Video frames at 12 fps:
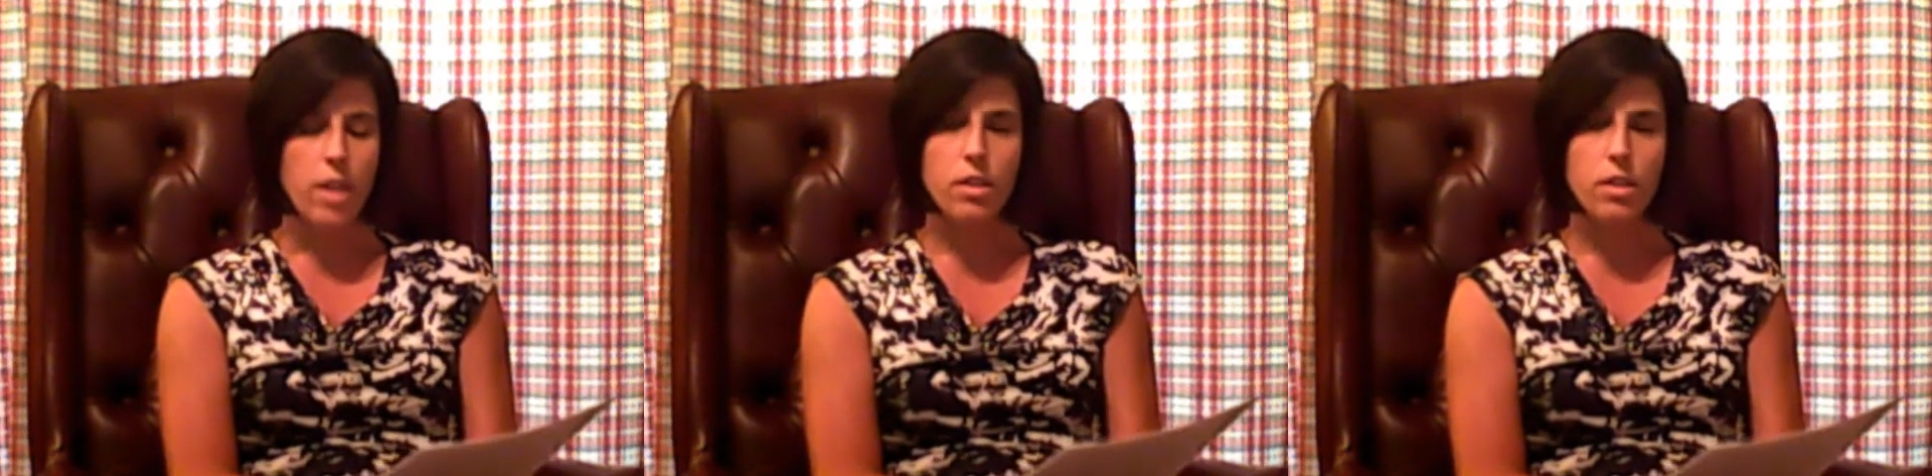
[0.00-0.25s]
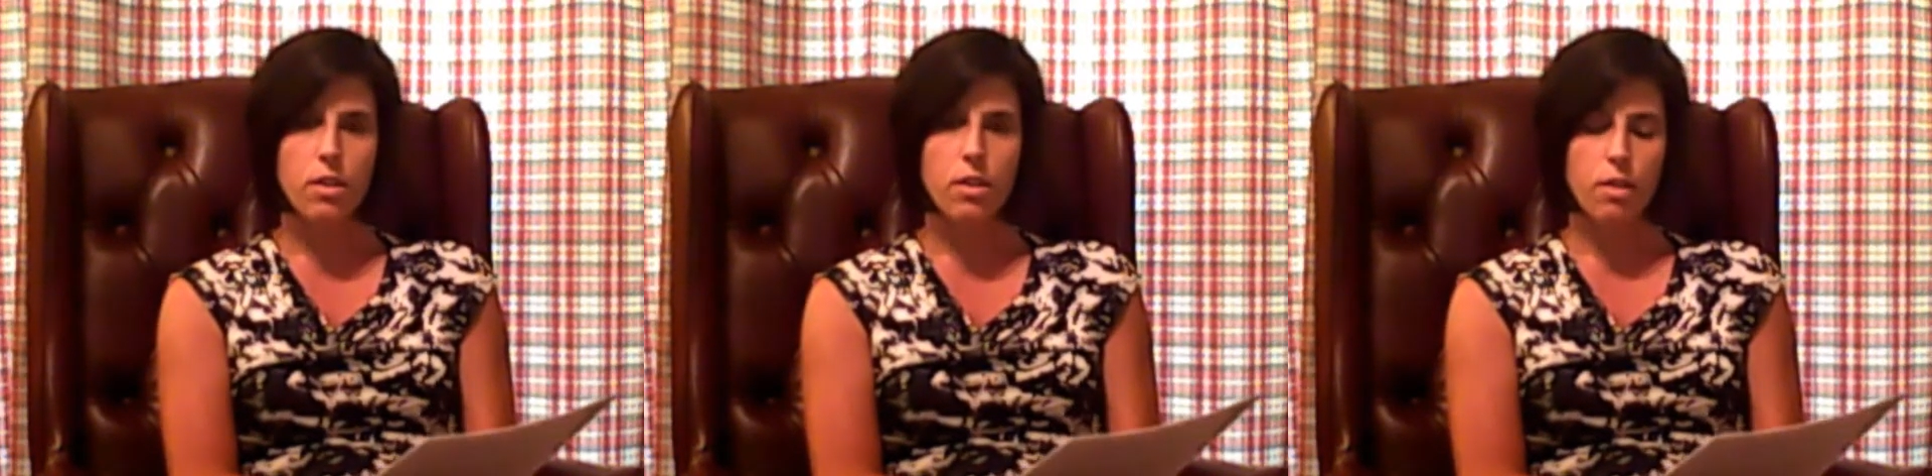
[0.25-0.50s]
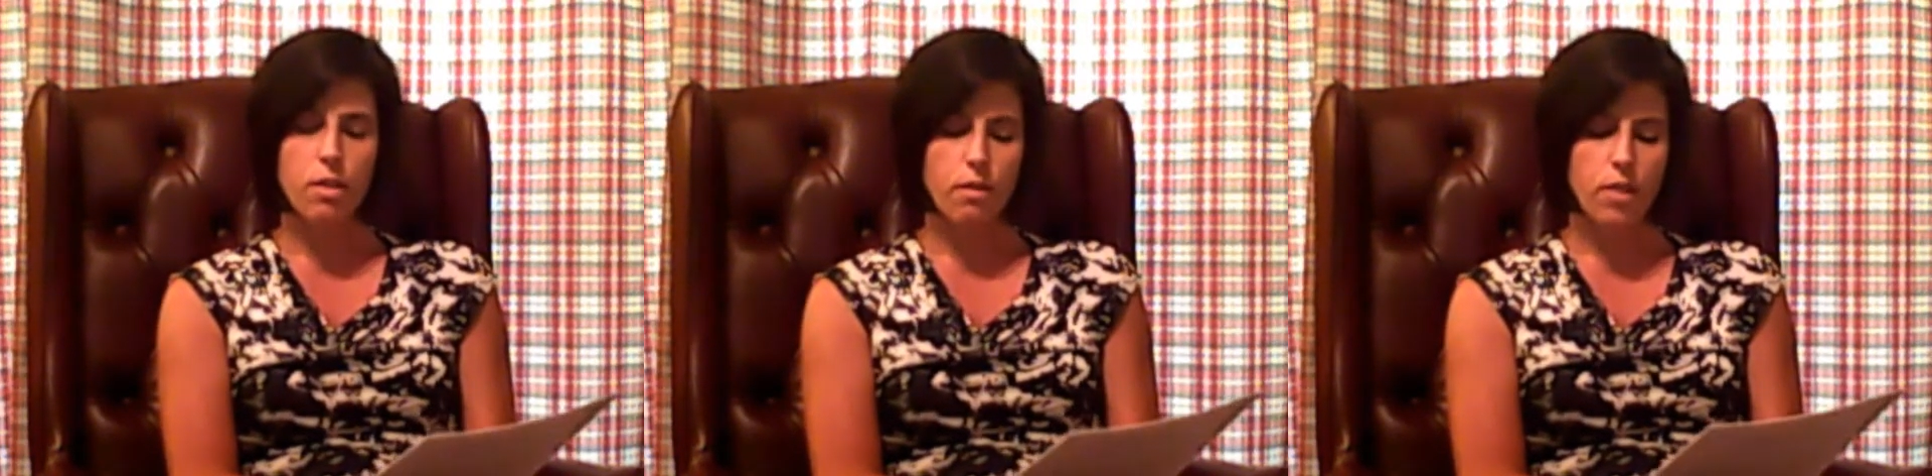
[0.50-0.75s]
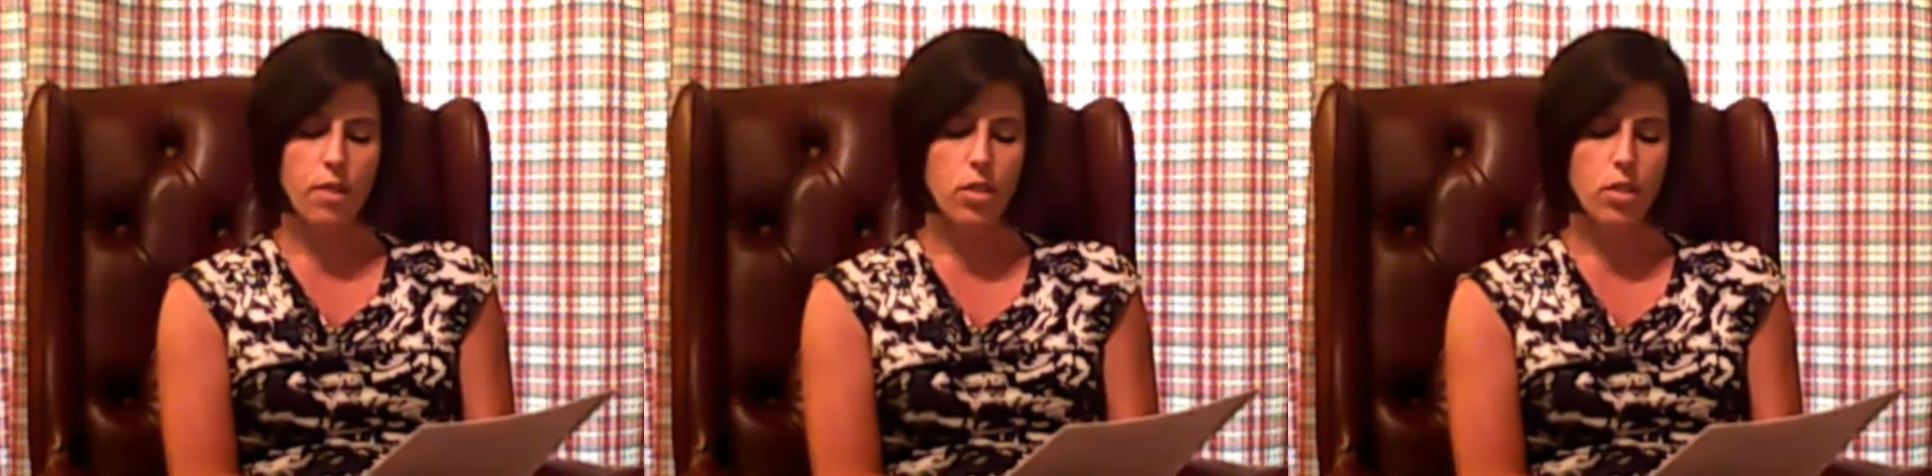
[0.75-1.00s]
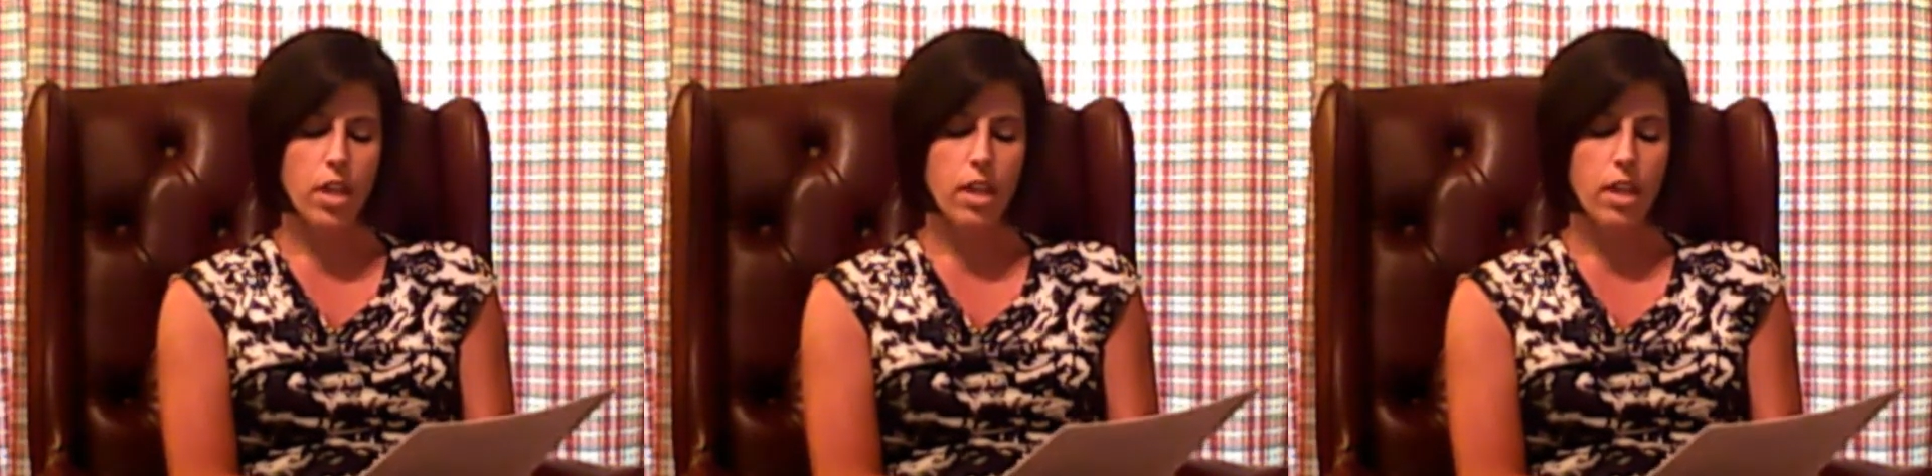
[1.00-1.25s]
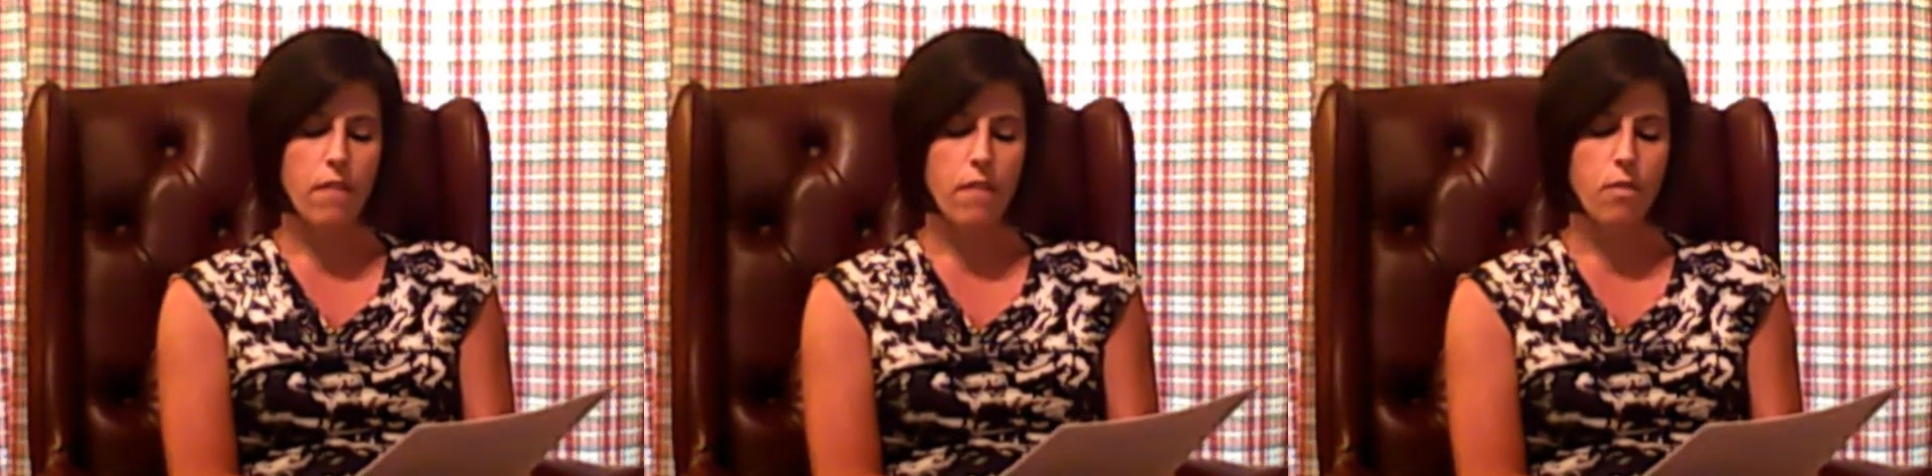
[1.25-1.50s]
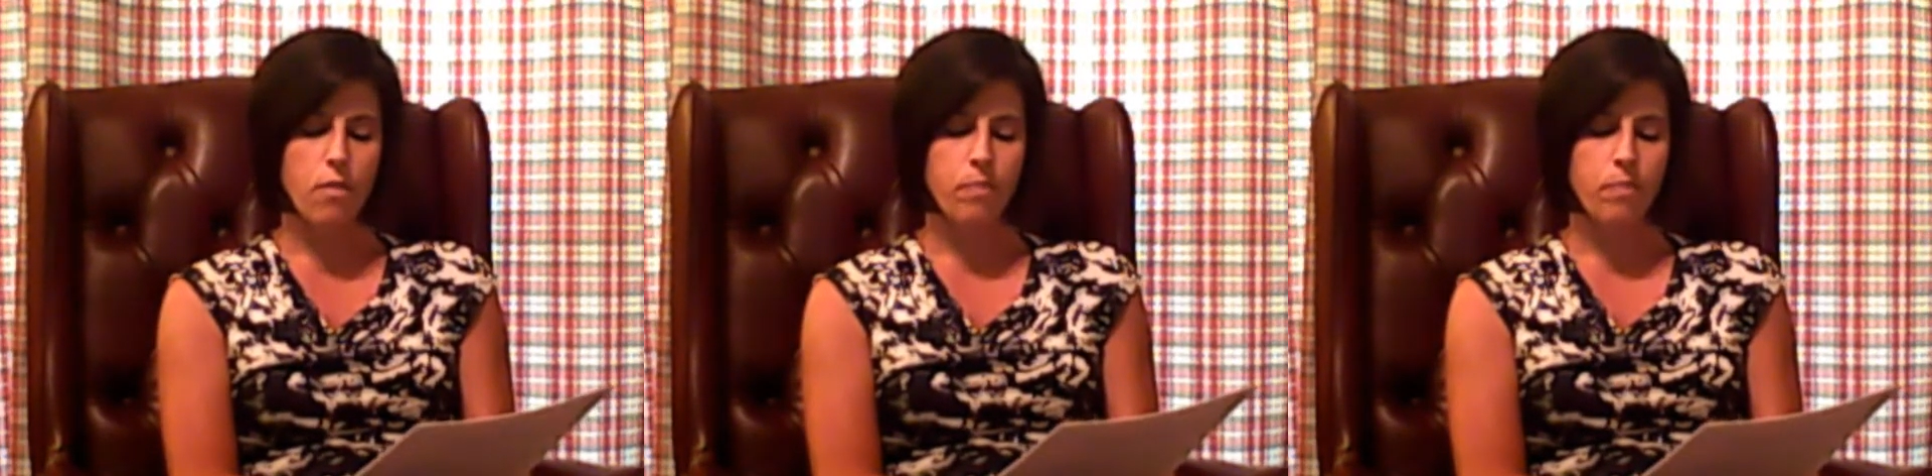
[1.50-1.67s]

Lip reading: is their current functioning level.